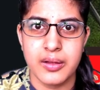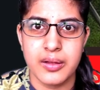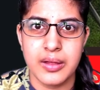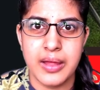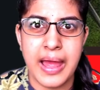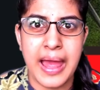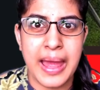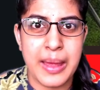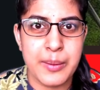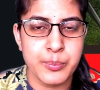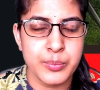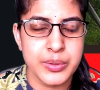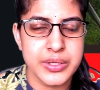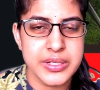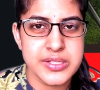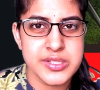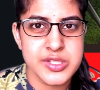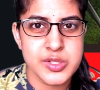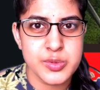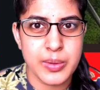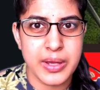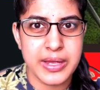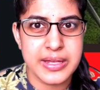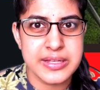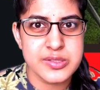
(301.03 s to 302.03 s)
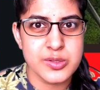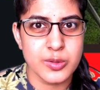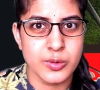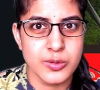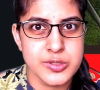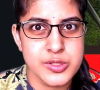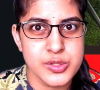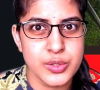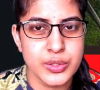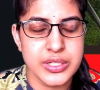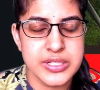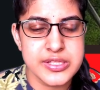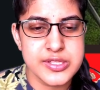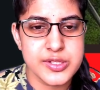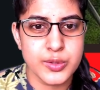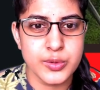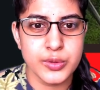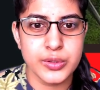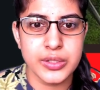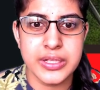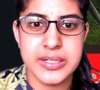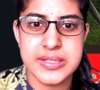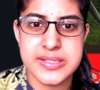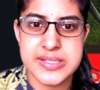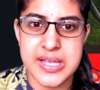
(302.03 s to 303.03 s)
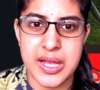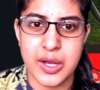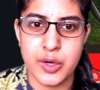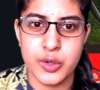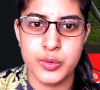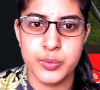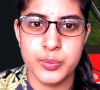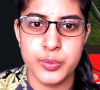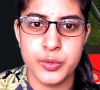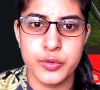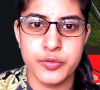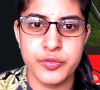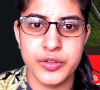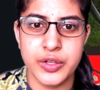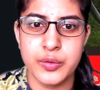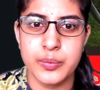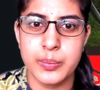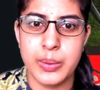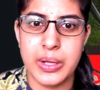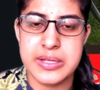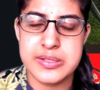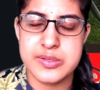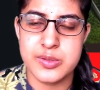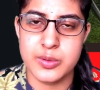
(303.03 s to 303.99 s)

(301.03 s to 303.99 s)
ambience wise also it's good and soundproofing wise